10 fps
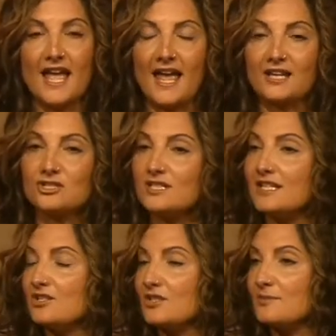And she
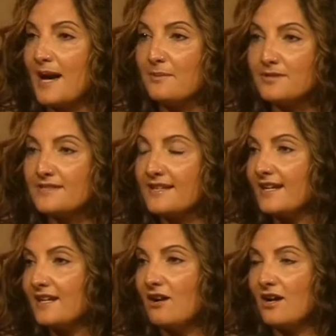teaches Bible
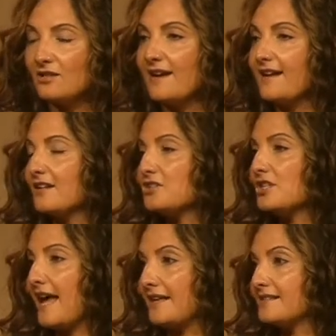study all around, and she
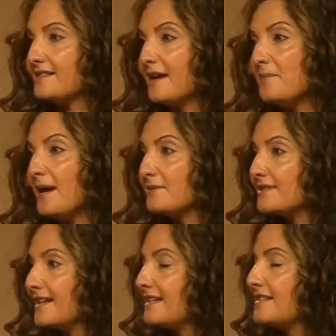has some Bible
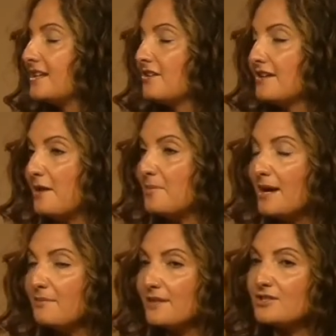studies that are now
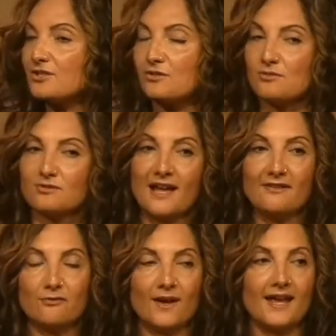published through
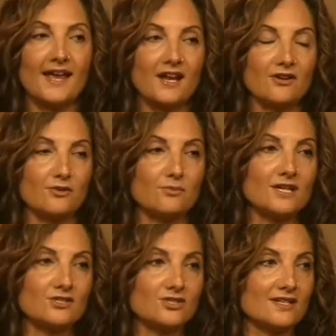Lifeway, and her
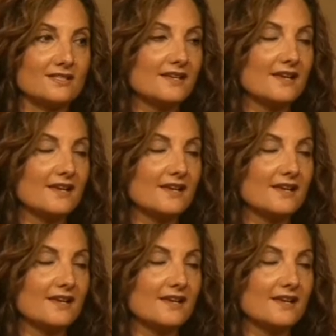reach is